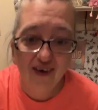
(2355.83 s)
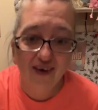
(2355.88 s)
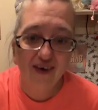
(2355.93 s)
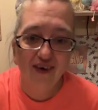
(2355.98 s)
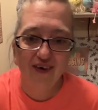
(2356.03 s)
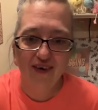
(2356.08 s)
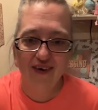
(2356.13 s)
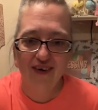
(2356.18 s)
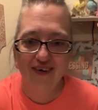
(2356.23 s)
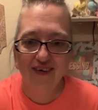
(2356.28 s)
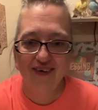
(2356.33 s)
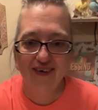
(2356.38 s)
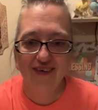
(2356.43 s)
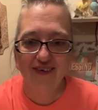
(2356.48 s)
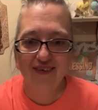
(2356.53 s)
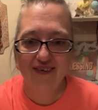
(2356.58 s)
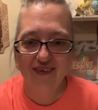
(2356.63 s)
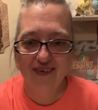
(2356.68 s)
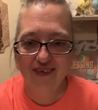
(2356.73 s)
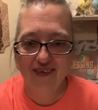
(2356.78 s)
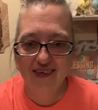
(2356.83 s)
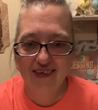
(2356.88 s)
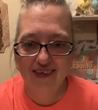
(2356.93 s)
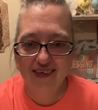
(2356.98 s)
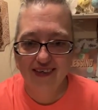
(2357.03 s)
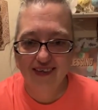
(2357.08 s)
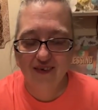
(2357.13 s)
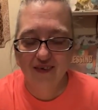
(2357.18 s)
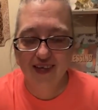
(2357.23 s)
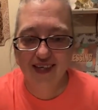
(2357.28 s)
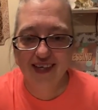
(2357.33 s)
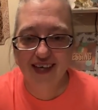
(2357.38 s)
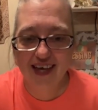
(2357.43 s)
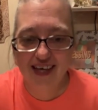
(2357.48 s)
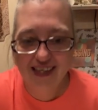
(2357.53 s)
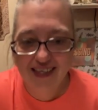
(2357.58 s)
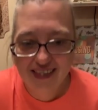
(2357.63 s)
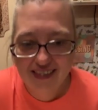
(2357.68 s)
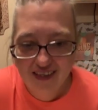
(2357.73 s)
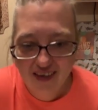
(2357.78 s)
Oh, what
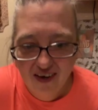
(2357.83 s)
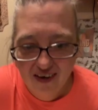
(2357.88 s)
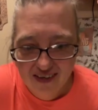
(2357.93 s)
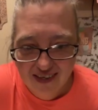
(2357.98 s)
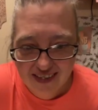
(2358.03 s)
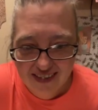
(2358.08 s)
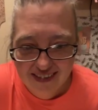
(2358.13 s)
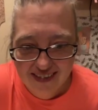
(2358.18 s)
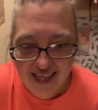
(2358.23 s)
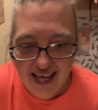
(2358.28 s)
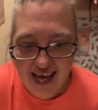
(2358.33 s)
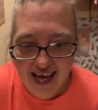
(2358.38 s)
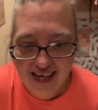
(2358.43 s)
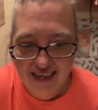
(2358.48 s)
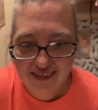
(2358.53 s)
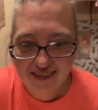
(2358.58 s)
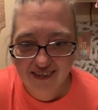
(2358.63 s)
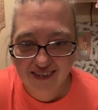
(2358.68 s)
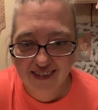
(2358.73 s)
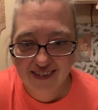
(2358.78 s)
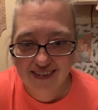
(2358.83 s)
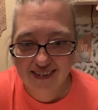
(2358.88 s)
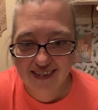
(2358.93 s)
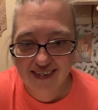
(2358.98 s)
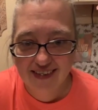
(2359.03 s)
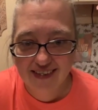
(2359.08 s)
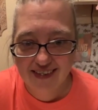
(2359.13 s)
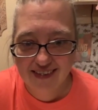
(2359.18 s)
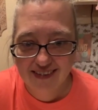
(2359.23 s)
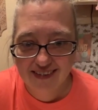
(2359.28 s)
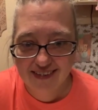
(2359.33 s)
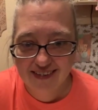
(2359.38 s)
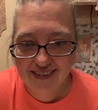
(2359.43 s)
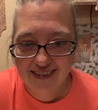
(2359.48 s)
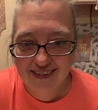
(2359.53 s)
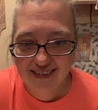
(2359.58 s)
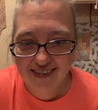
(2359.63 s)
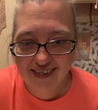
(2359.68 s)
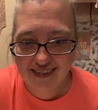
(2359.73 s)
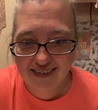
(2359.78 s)
kind of dog is that, Krista,
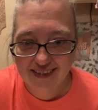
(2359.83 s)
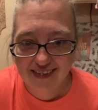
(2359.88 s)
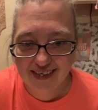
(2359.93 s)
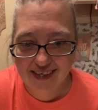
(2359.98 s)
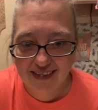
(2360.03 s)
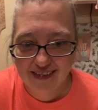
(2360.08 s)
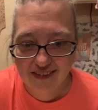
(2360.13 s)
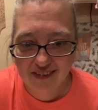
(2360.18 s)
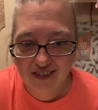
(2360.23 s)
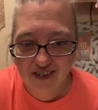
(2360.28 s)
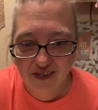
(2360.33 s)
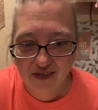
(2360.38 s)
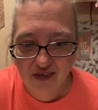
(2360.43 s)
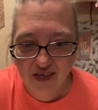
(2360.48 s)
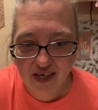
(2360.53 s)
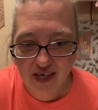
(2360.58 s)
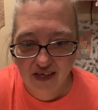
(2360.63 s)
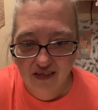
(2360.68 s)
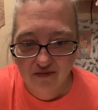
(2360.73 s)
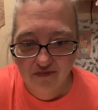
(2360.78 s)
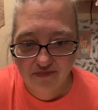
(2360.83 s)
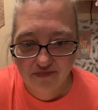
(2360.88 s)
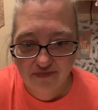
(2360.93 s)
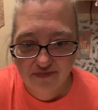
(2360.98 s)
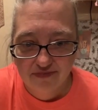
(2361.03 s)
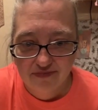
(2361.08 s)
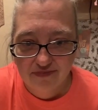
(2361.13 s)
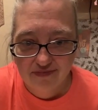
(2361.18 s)
that's getting to you?